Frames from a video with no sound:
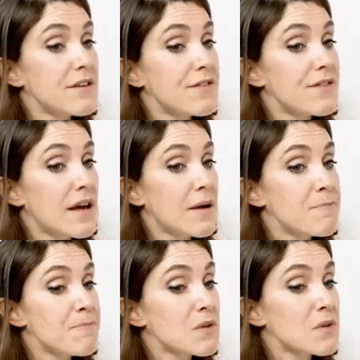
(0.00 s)
if
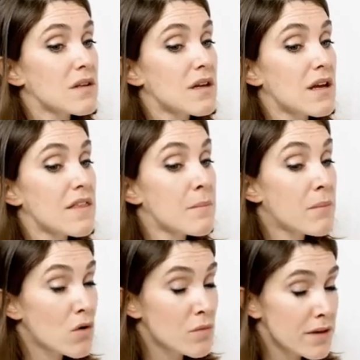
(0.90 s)
um, at the
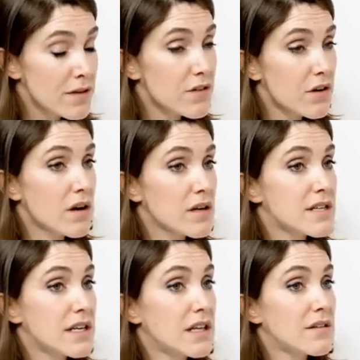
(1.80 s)
moment, there
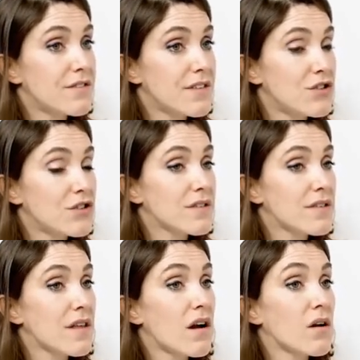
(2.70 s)
aren't any
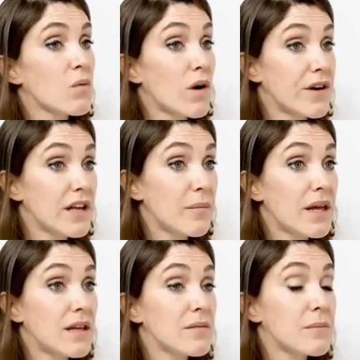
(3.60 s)
features that are worrying
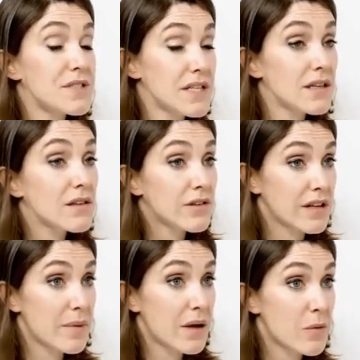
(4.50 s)
me
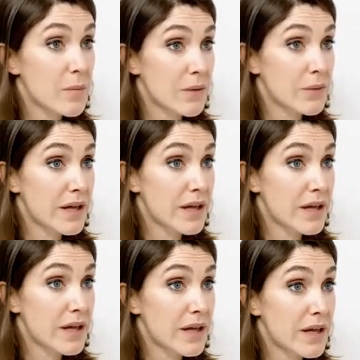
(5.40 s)
particularly about bowel
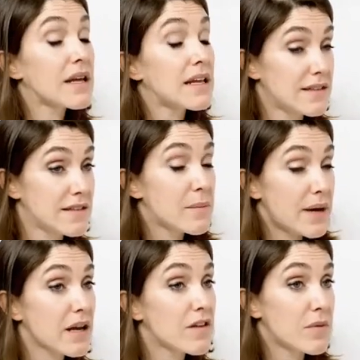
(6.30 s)
cancer, but it is in the
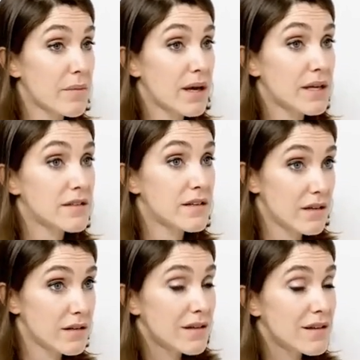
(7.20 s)
back of my mind, and
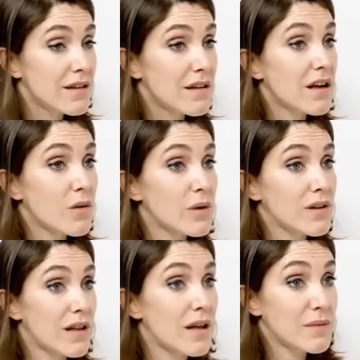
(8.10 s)
I, I
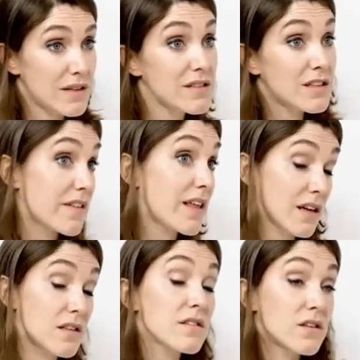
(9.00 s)
will. Okay. I'm listening to
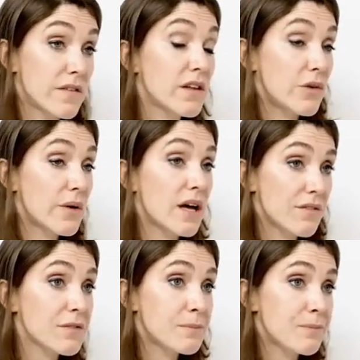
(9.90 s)
that concern that you
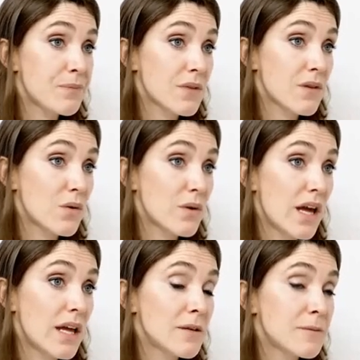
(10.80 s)
have. Okay. okay.
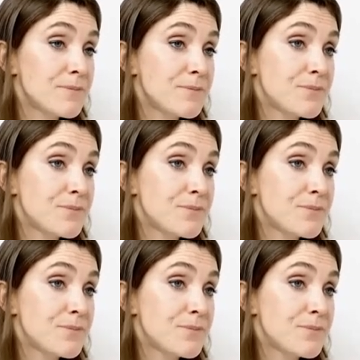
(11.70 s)
So